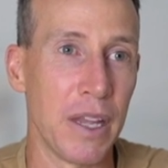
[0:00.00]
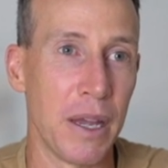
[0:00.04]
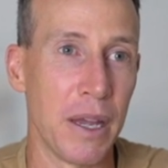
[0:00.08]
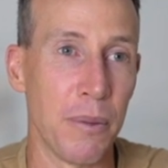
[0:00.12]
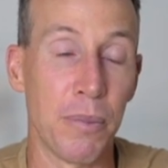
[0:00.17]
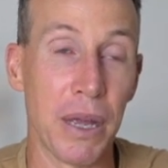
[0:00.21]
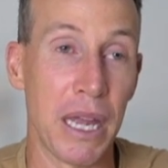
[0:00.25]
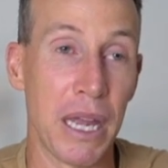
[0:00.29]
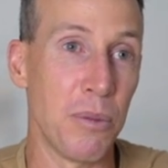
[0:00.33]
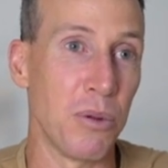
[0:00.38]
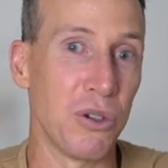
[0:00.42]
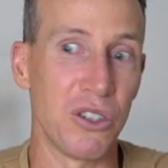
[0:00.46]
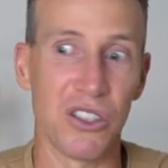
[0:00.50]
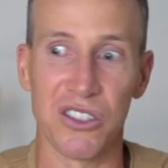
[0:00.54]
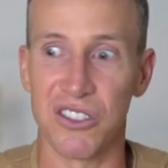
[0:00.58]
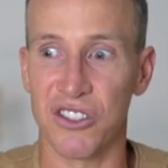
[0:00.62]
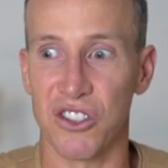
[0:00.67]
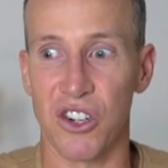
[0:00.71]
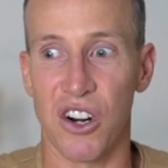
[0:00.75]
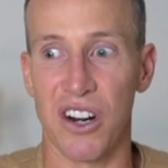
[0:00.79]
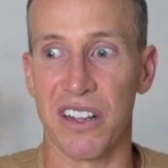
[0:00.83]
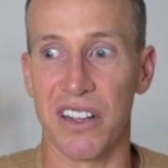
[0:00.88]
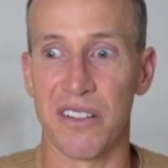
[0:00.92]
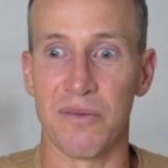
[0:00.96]
And people just
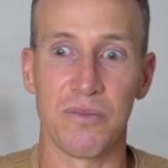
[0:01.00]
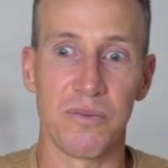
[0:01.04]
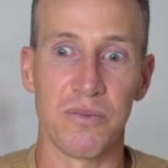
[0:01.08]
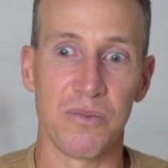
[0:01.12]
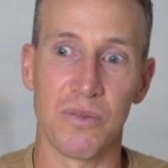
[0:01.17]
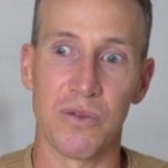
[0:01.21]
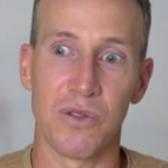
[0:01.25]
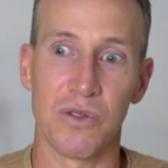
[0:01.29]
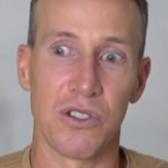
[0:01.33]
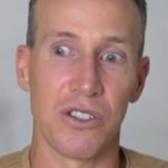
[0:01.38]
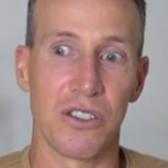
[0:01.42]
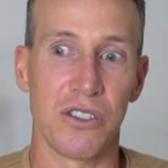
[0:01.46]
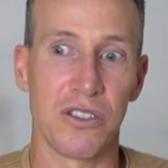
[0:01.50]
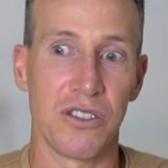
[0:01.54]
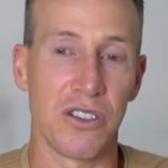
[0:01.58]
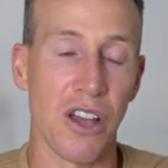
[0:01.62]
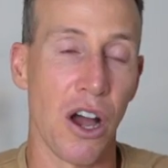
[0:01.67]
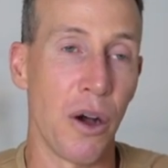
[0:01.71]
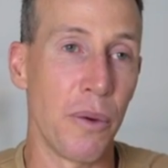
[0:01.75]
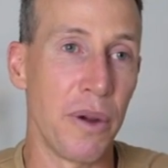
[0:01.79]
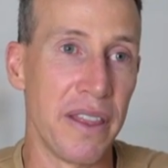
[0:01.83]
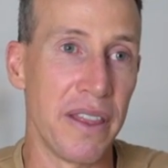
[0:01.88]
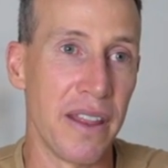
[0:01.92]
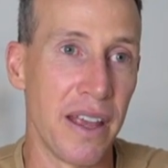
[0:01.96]
trying to
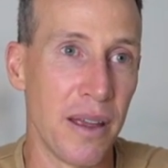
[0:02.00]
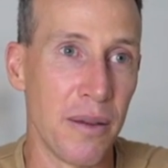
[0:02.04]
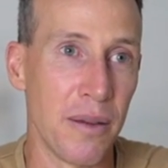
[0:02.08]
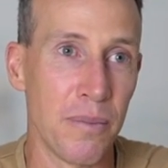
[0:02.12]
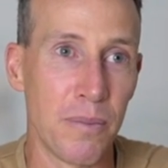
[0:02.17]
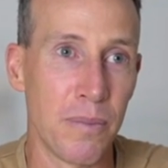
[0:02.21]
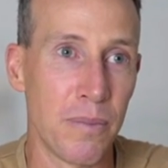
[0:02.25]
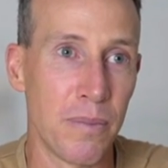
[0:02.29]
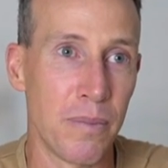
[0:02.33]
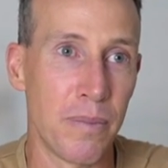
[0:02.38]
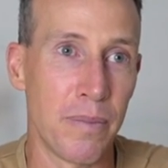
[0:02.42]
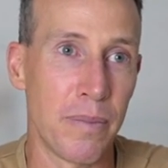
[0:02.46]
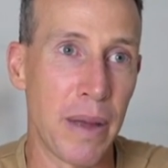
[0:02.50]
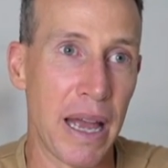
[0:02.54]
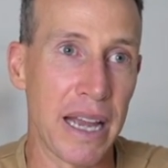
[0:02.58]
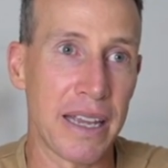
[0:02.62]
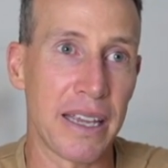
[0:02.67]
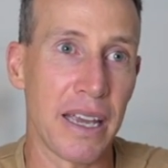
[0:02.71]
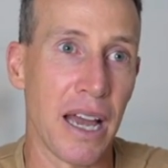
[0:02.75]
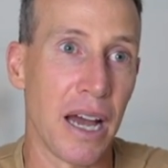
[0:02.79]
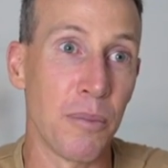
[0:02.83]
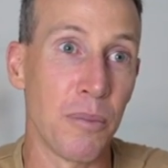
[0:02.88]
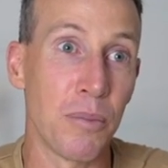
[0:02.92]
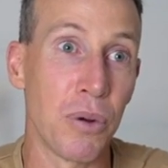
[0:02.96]
go in their
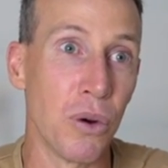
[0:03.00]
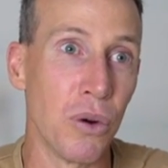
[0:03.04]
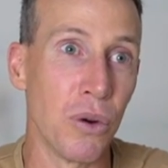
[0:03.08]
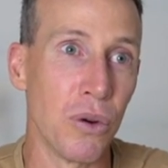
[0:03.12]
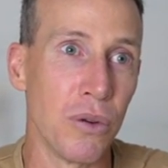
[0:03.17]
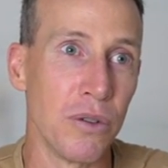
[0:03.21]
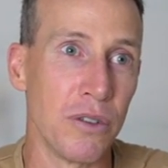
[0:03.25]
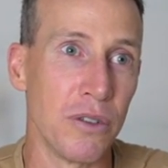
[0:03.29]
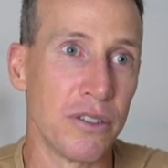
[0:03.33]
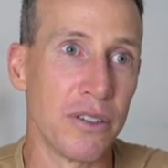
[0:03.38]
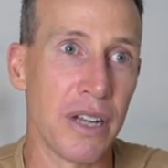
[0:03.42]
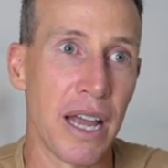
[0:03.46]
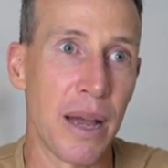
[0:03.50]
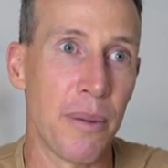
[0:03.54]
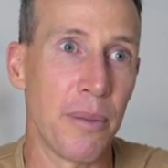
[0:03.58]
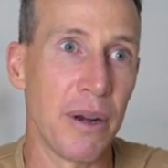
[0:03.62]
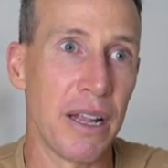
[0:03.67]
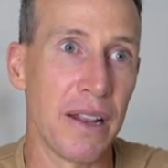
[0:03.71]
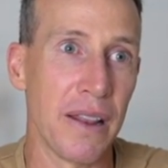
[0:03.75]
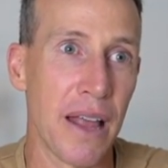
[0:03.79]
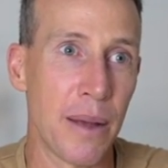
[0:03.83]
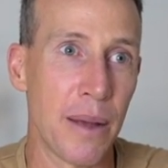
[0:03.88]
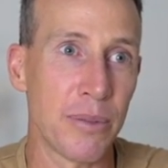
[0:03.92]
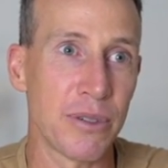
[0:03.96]
backyard pool and how many
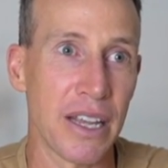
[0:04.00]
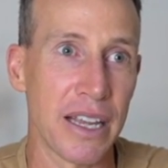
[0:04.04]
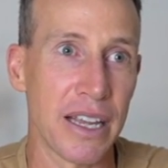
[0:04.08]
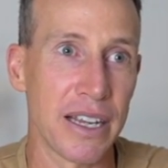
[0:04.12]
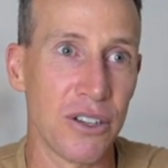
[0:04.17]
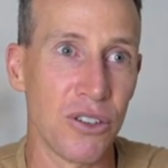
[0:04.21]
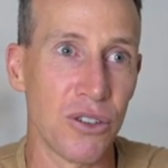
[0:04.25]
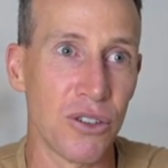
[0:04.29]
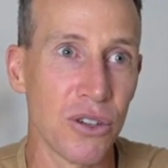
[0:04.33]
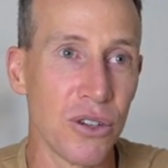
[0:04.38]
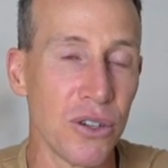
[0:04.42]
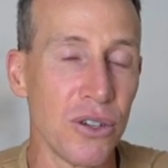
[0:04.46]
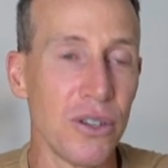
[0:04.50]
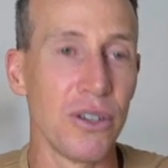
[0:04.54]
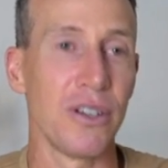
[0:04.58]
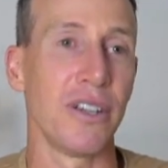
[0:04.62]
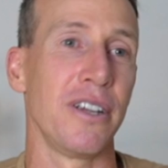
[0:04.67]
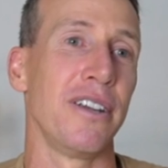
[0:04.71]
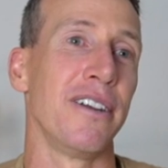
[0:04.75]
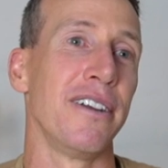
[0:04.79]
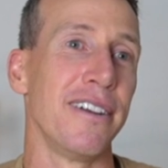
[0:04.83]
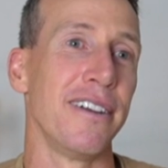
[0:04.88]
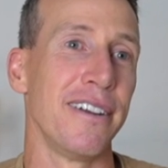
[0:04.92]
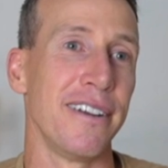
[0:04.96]
laps they can do.
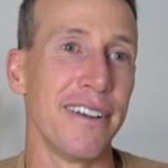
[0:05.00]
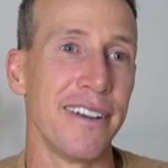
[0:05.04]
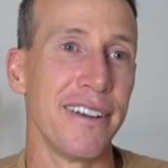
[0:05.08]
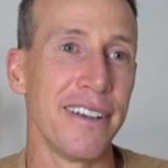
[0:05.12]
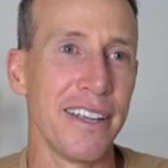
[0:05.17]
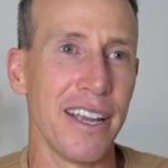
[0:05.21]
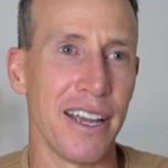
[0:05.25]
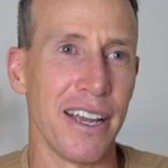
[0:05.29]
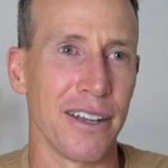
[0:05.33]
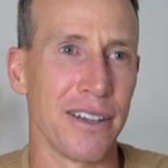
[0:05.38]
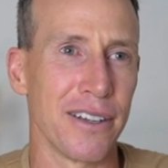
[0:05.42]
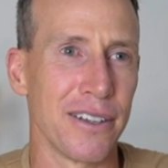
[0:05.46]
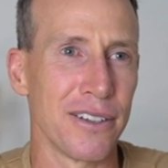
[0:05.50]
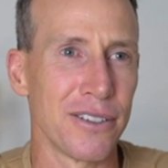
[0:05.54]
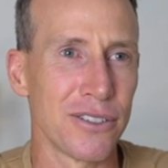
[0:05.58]
Yeah.